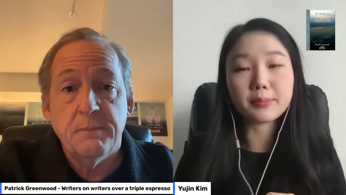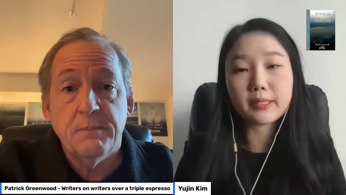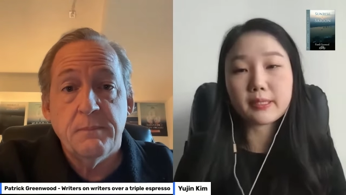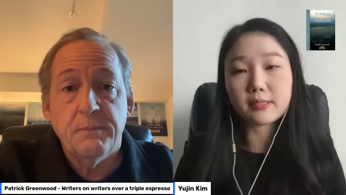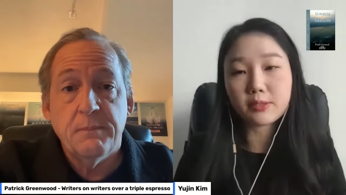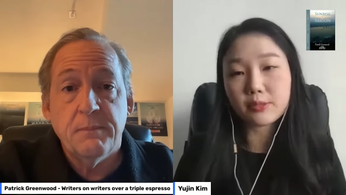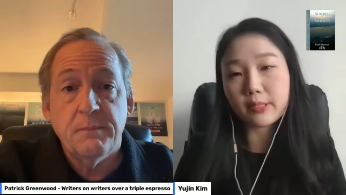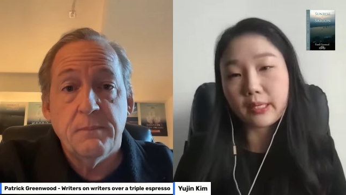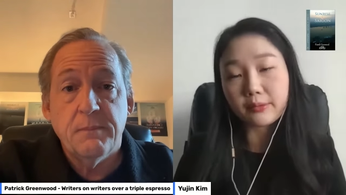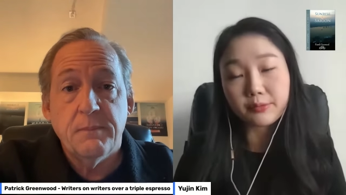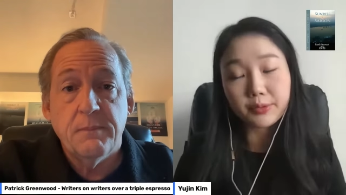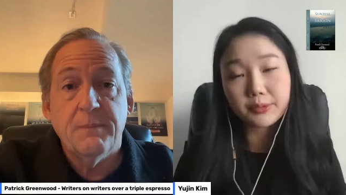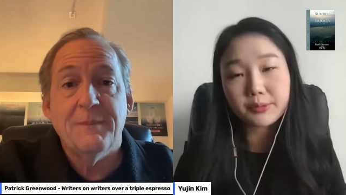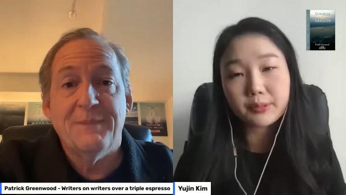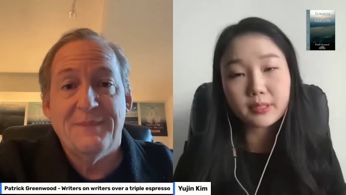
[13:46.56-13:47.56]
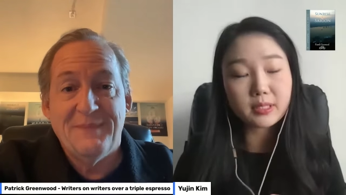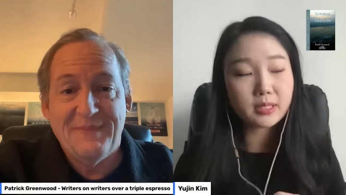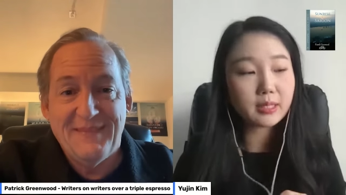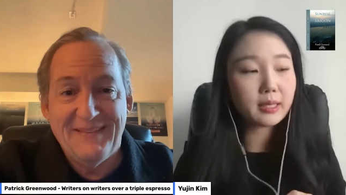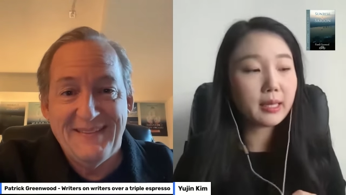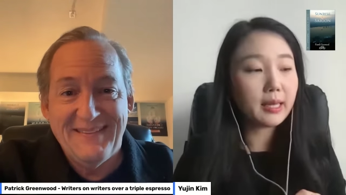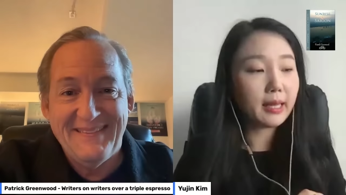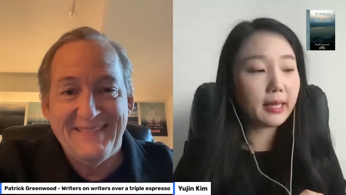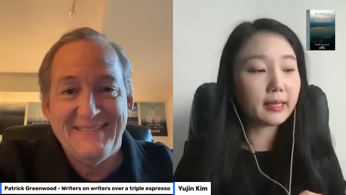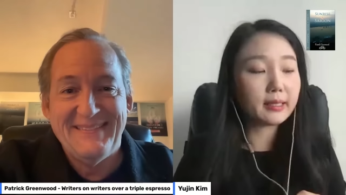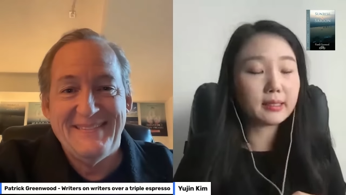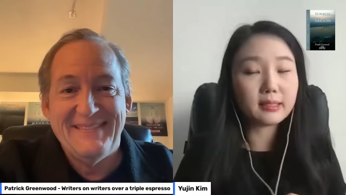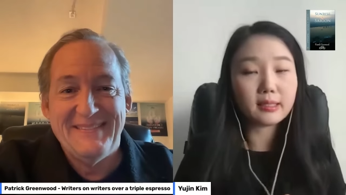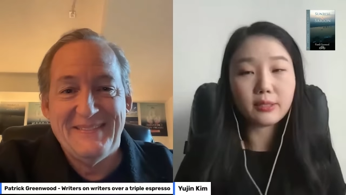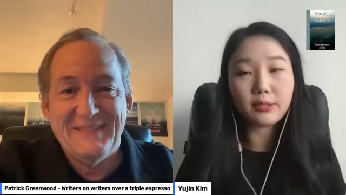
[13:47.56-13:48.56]
Speaker 1: a place to take root,
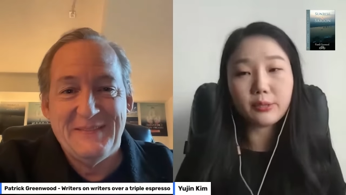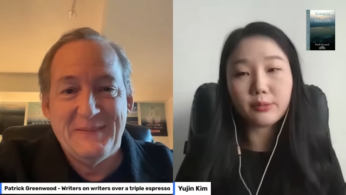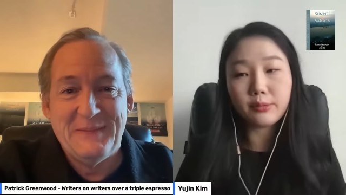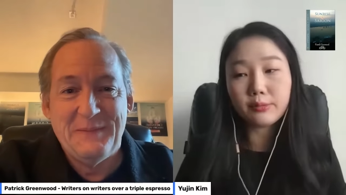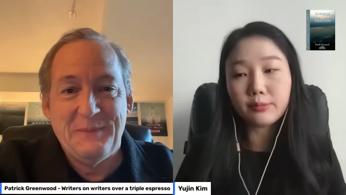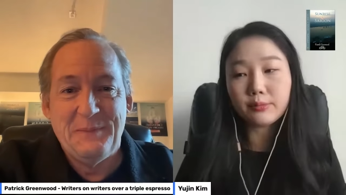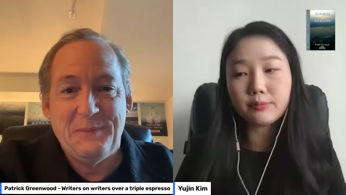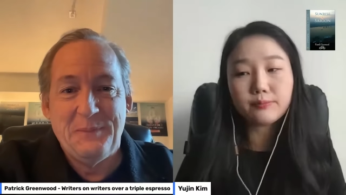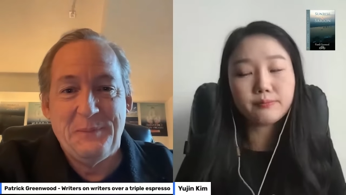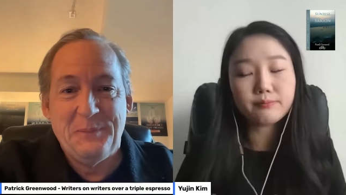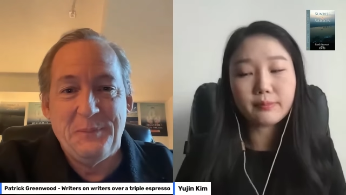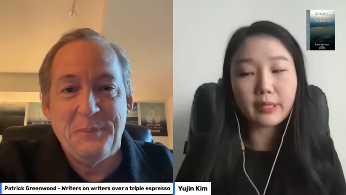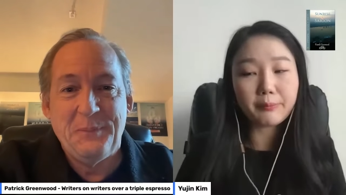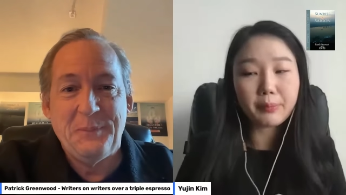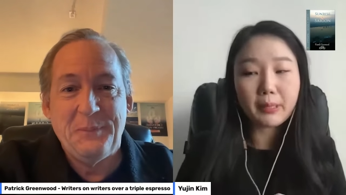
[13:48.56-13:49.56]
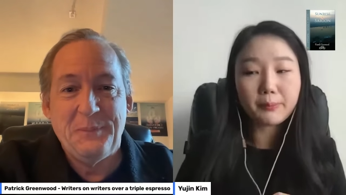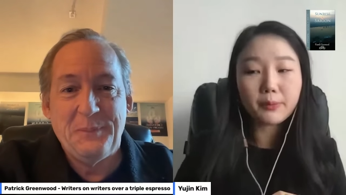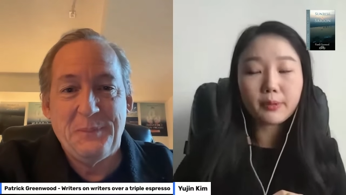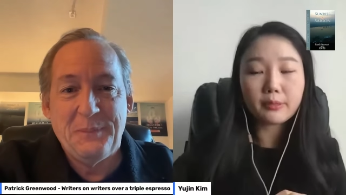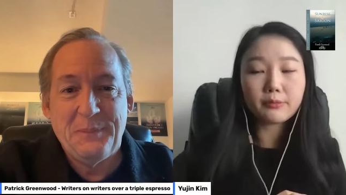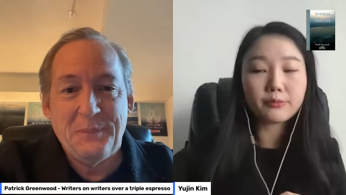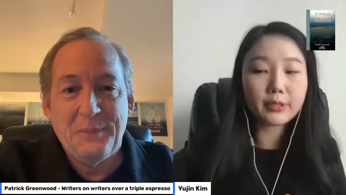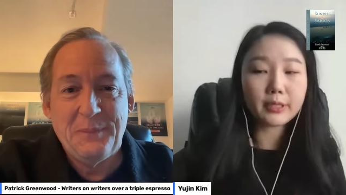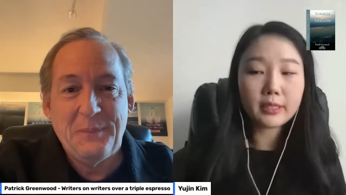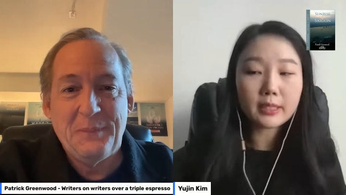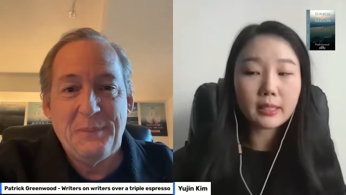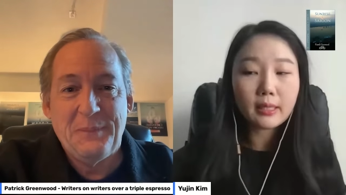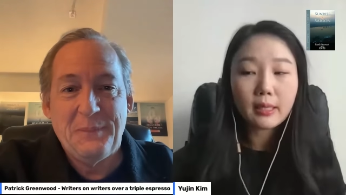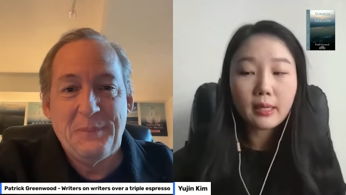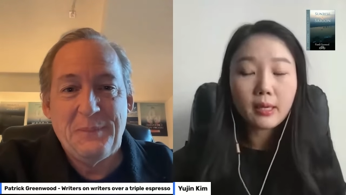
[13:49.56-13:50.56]
and you you like people can read
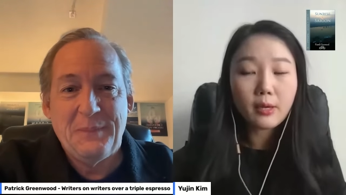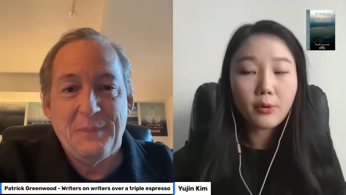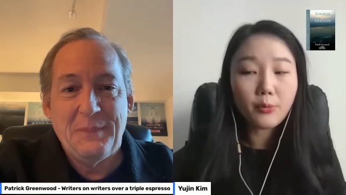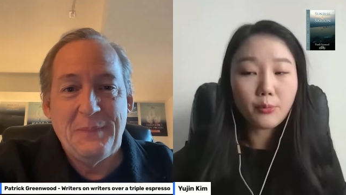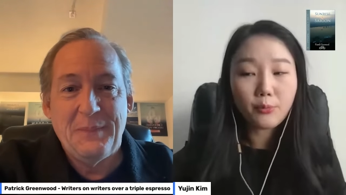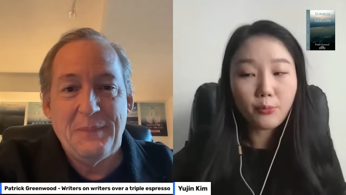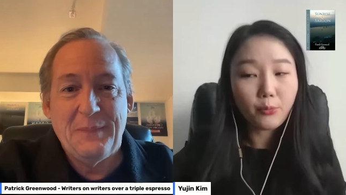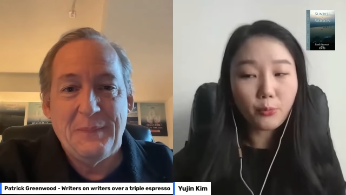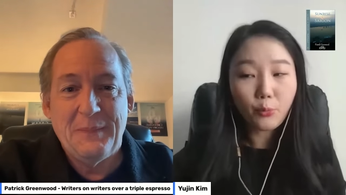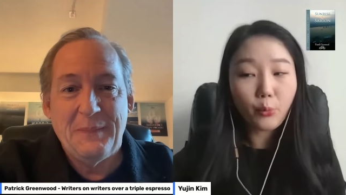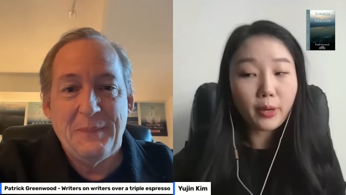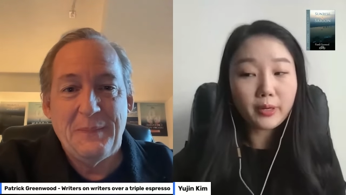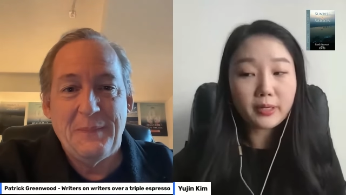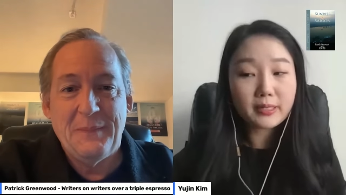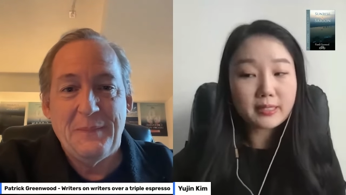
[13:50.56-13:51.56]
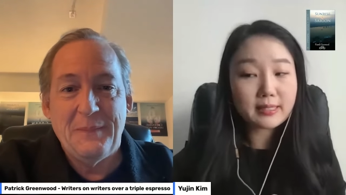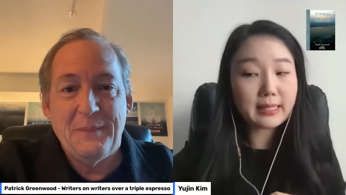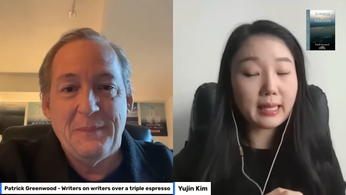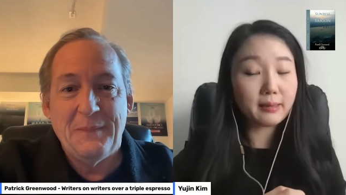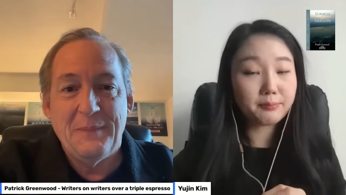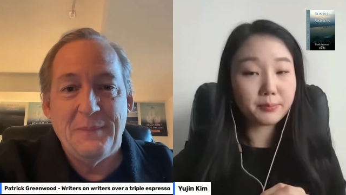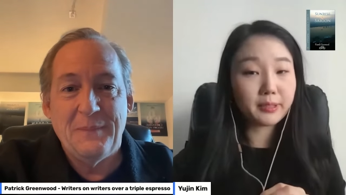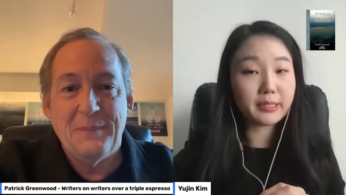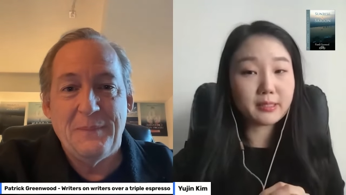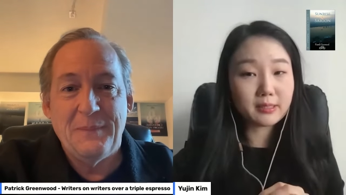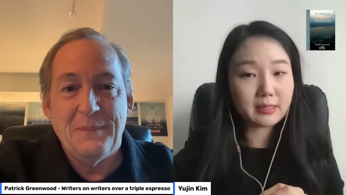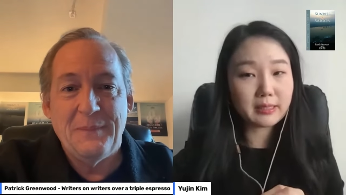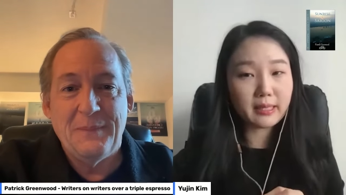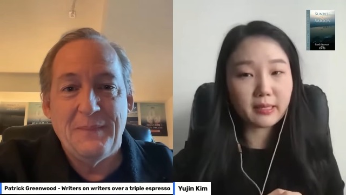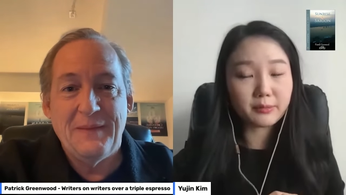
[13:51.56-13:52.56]
where is that place to
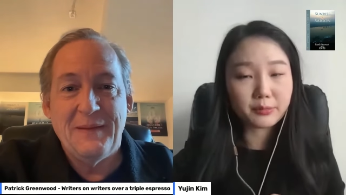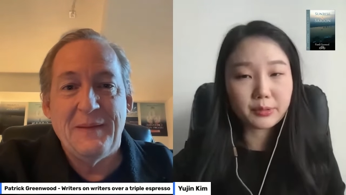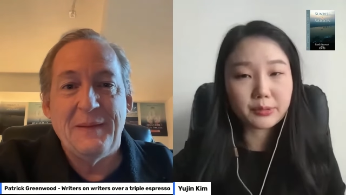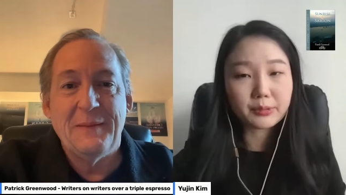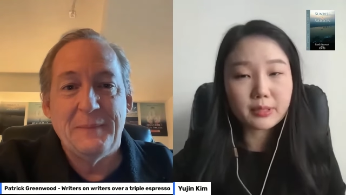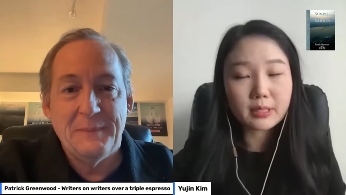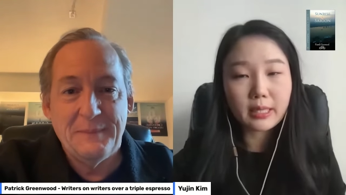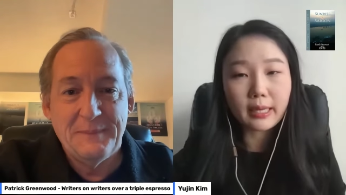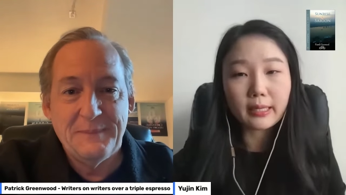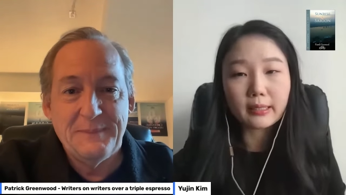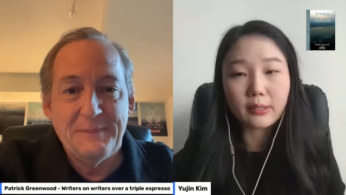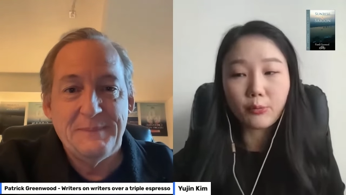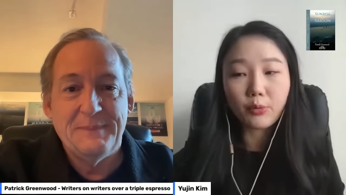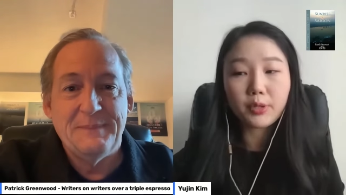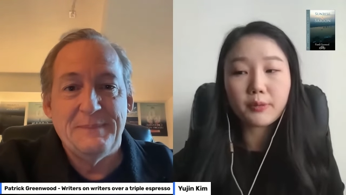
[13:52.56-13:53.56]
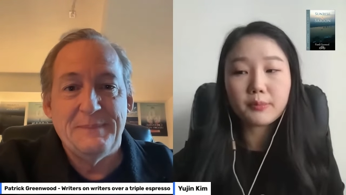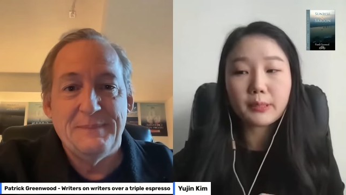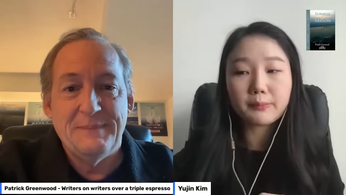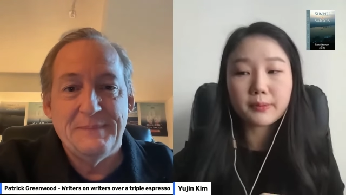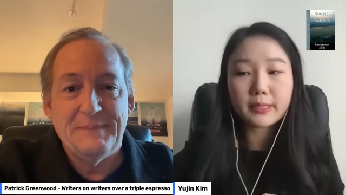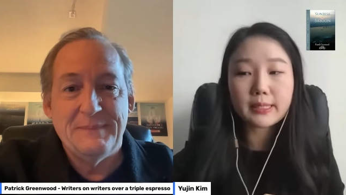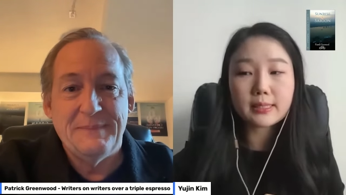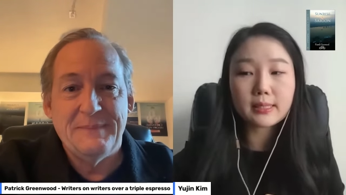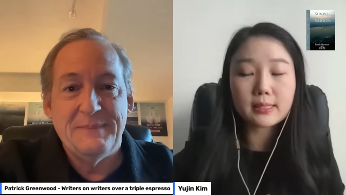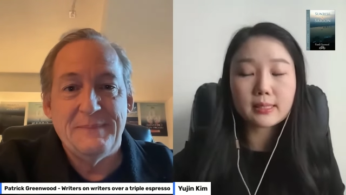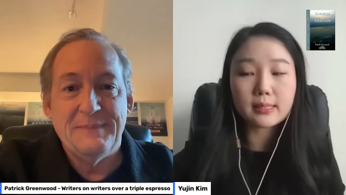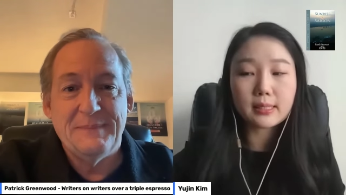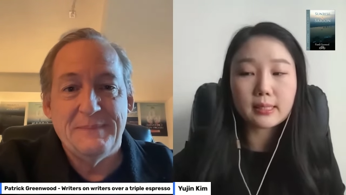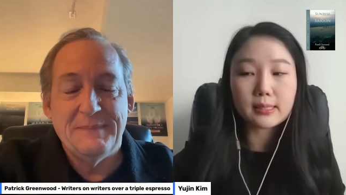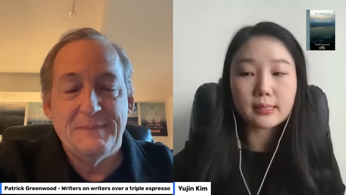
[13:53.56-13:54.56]
take root? And one of the
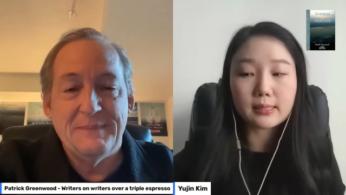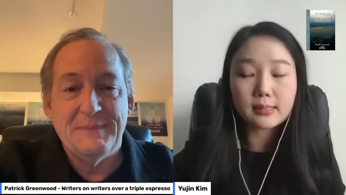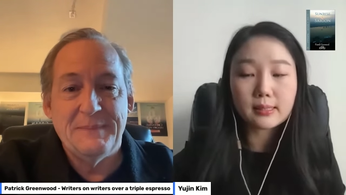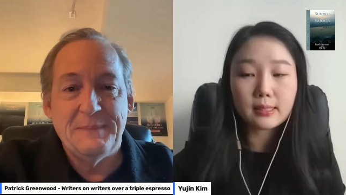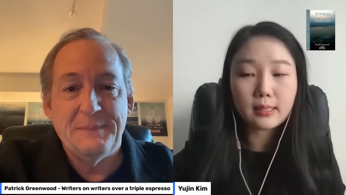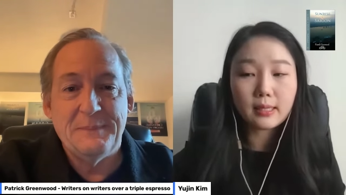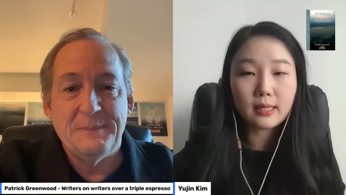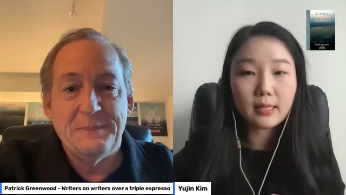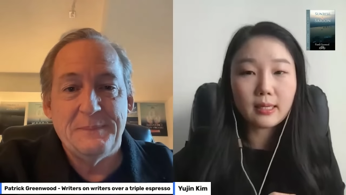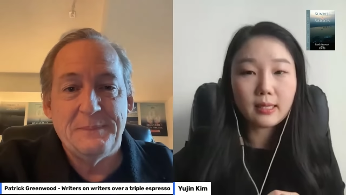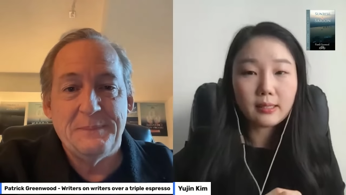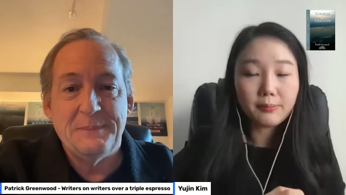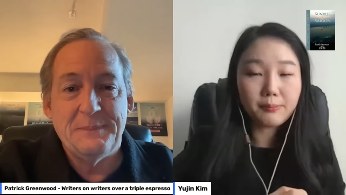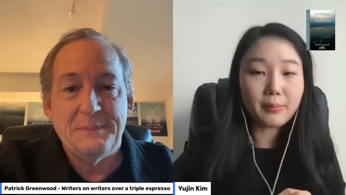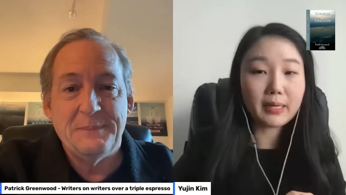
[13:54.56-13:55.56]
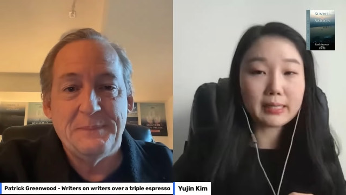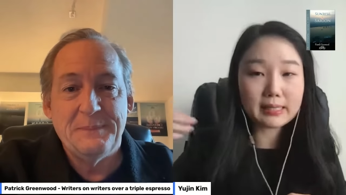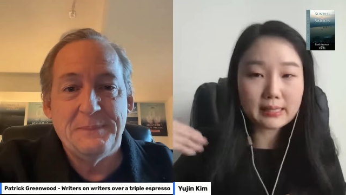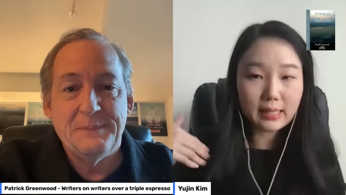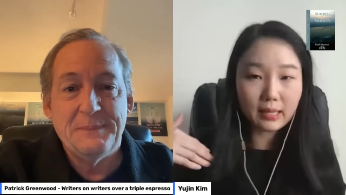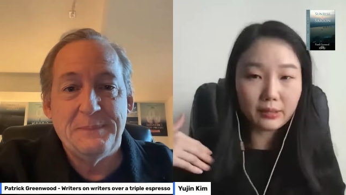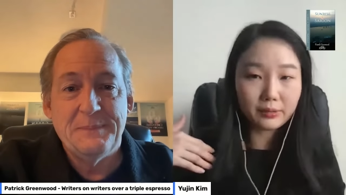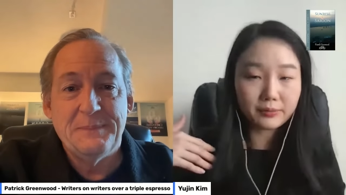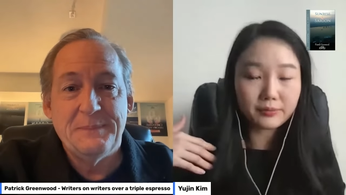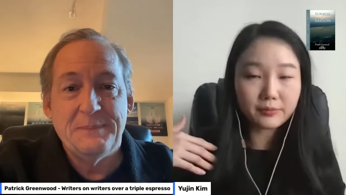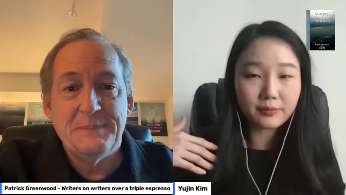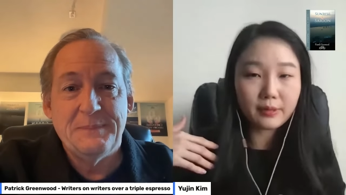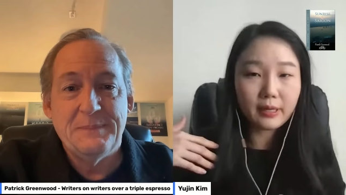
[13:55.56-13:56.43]
places is myself.